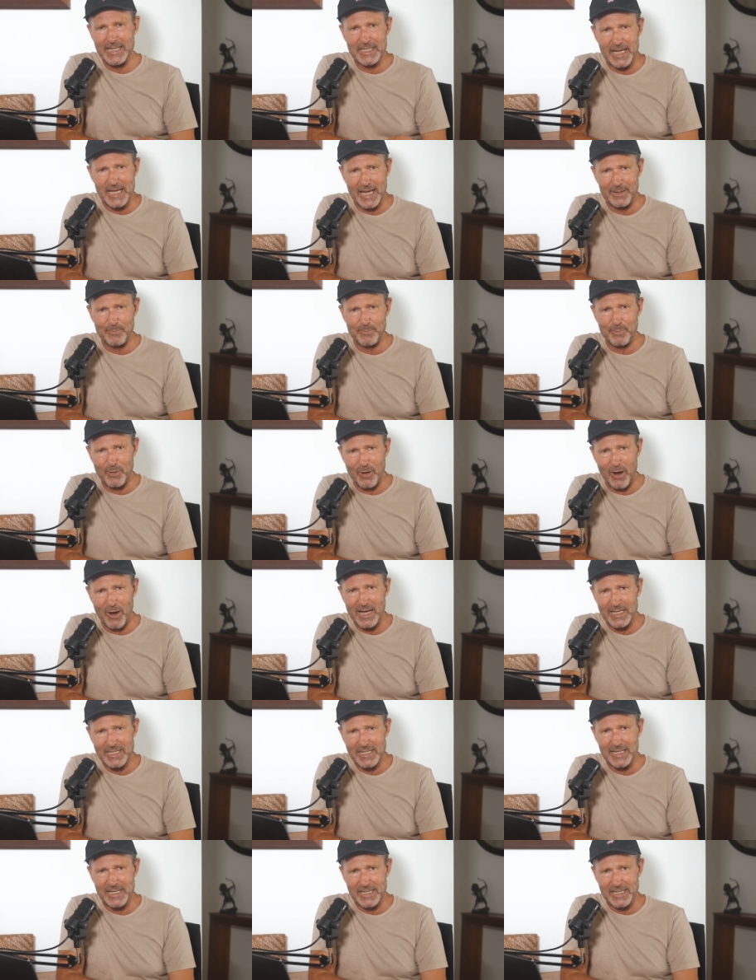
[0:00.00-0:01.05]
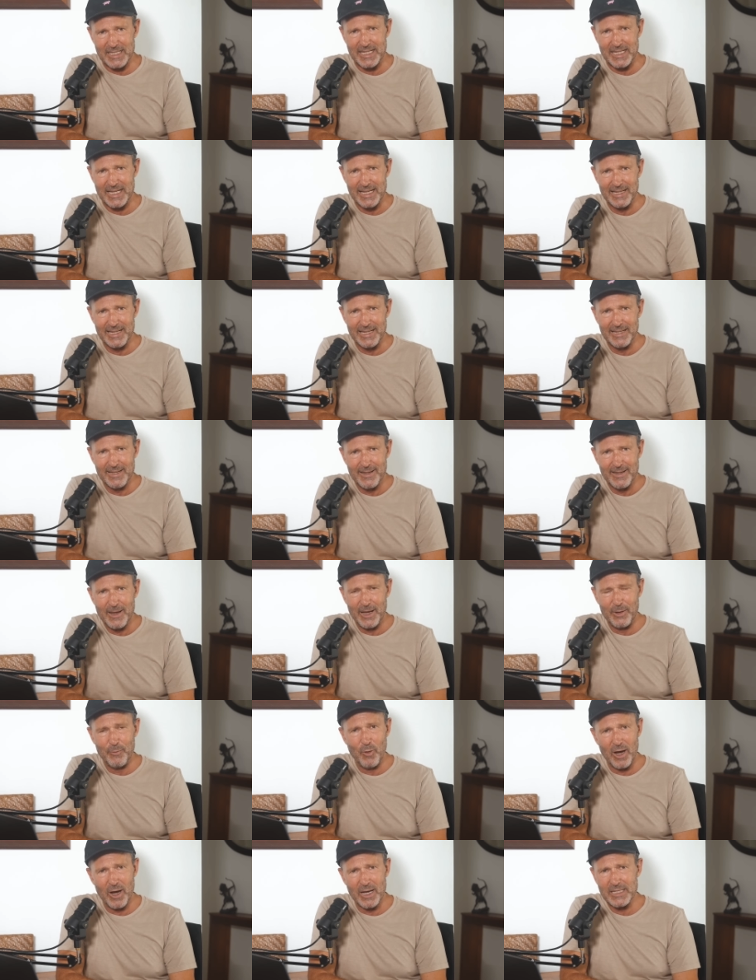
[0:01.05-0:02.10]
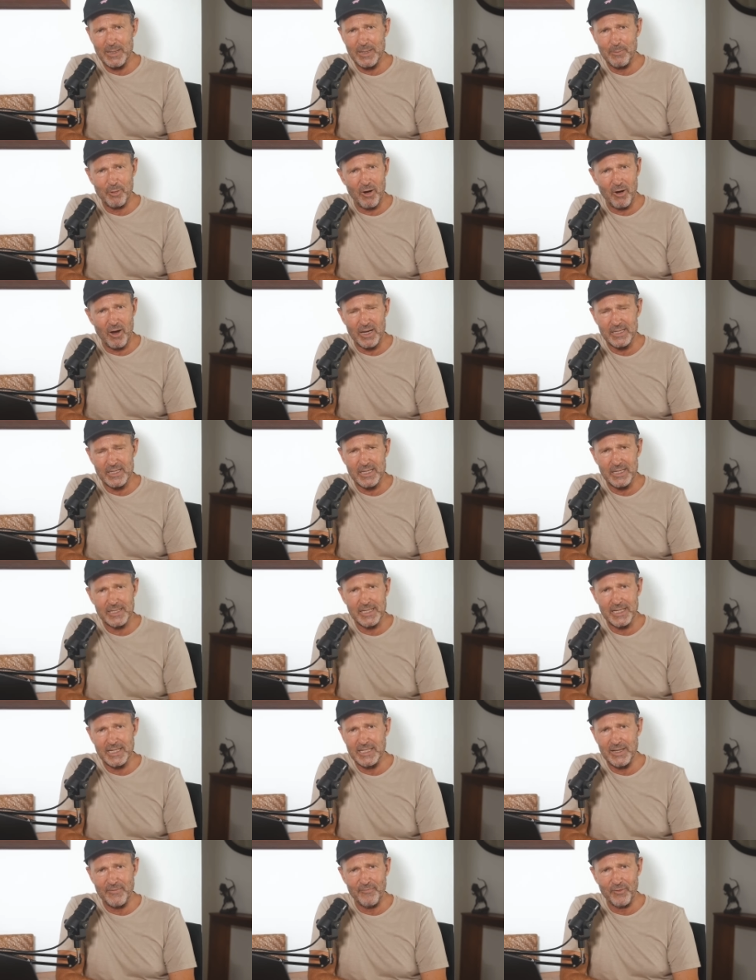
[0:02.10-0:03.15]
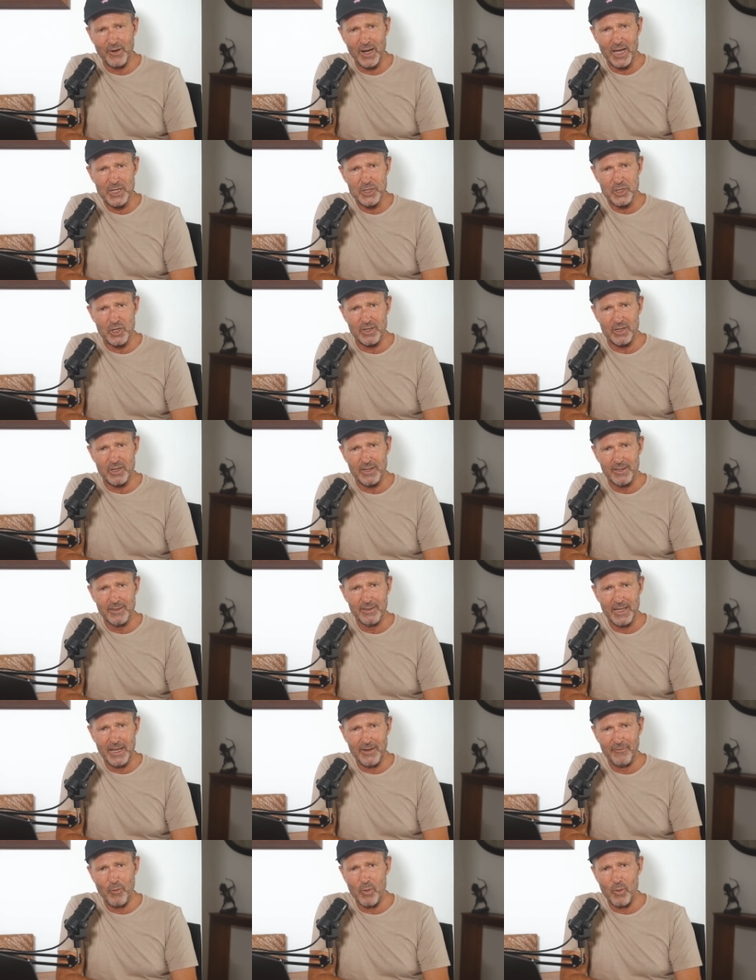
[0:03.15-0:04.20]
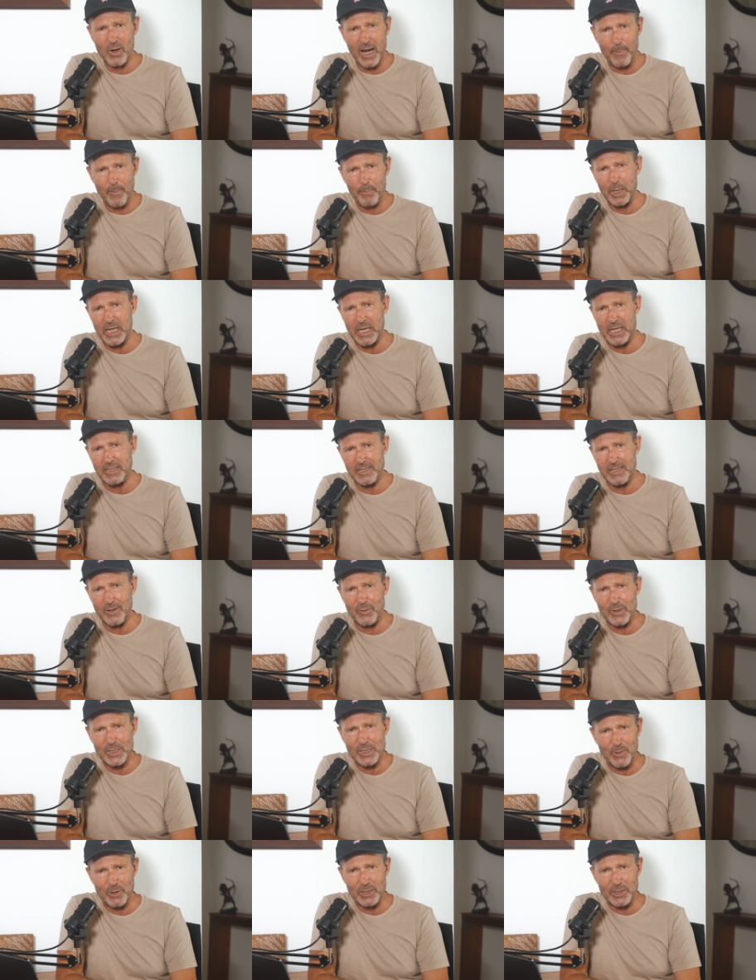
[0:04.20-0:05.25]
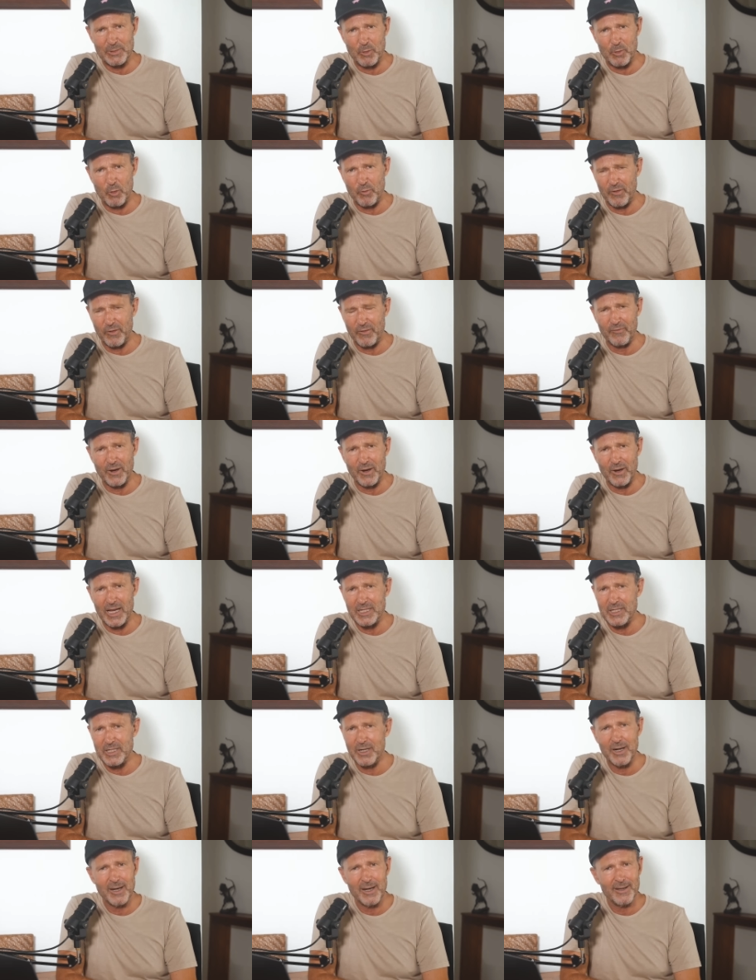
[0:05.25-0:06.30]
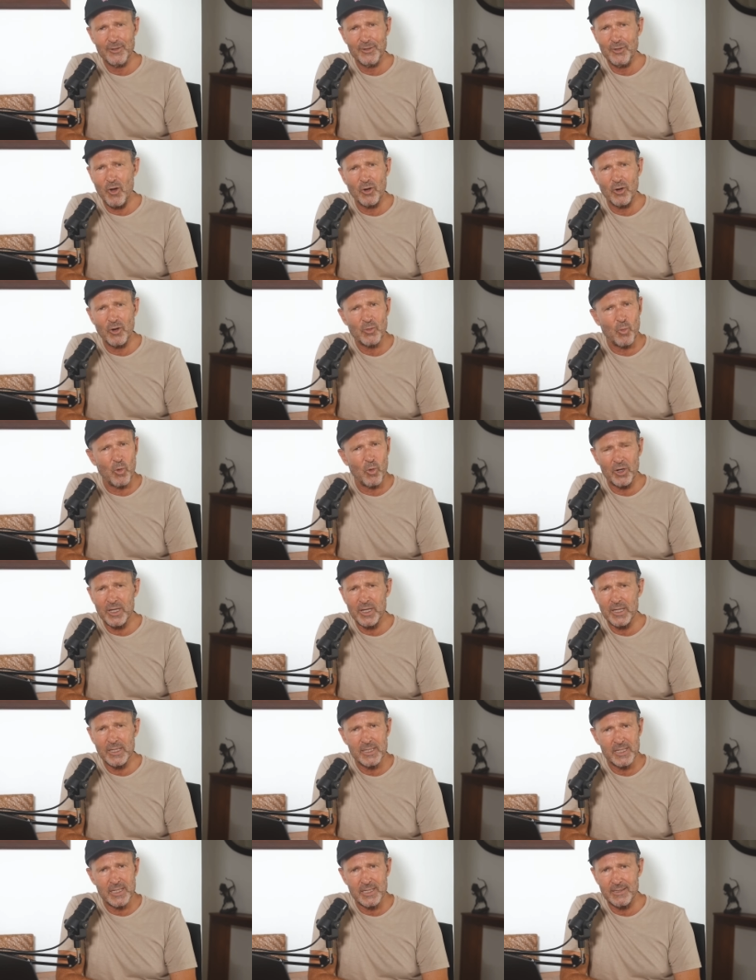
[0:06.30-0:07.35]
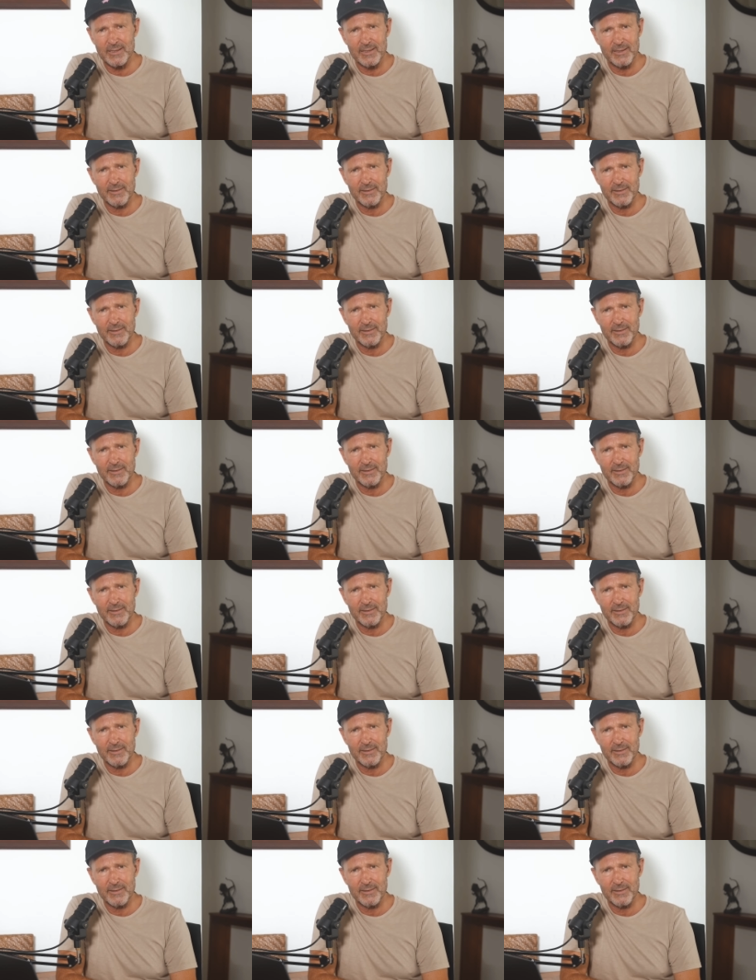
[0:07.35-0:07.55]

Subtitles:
set prices. And rising prices is inflation. Therefore, companies are responsible for inflation, not workers.